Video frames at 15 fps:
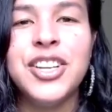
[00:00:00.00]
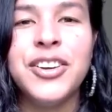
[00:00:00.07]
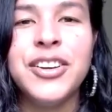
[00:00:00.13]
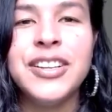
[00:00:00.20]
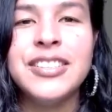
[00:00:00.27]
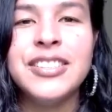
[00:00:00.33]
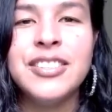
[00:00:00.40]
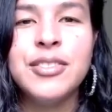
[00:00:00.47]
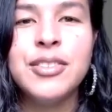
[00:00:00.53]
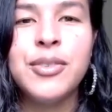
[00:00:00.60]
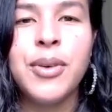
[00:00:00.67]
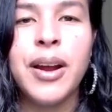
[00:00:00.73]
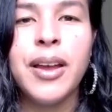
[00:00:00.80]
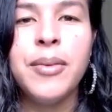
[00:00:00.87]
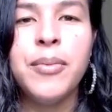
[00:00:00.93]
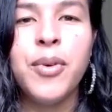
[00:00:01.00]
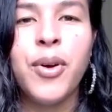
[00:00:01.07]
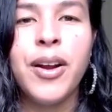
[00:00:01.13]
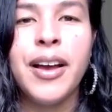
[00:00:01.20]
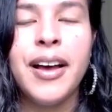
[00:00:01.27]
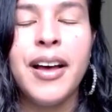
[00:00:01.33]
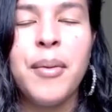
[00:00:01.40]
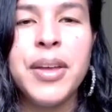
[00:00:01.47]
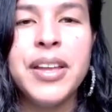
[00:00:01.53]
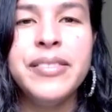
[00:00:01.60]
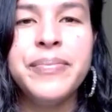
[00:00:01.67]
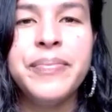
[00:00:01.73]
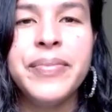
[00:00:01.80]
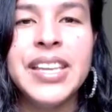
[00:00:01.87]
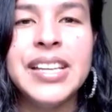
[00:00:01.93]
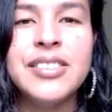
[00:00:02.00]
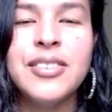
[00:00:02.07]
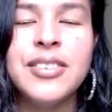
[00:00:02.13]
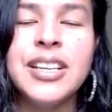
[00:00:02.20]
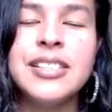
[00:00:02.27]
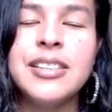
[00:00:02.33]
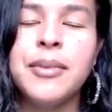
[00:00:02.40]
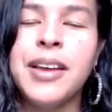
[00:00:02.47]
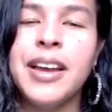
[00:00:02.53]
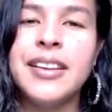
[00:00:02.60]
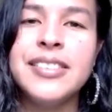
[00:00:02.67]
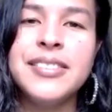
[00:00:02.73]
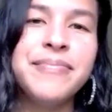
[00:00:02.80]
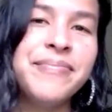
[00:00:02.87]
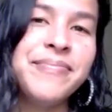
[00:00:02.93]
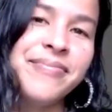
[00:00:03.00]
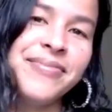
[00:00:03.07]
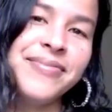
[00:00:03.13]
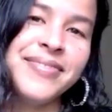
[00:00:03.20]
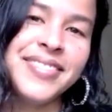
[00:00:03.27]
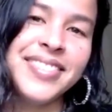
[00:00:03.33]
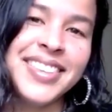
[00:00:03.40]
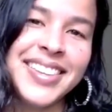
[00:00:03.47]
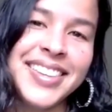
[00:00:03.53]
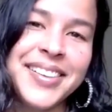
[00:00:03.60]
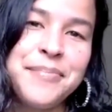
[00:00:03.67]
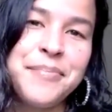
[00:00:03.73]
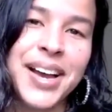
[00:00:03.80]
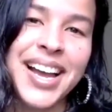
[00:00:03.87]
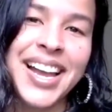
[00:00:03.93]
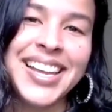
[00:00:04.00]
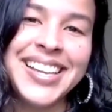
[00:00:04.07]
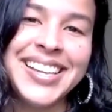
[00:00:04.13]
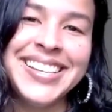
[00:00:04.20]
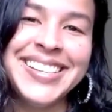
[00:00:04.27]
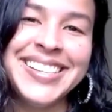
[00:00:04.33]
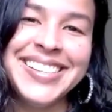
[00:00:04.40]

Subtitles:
share, and subscribe or comment. Until next time, guys. Bye.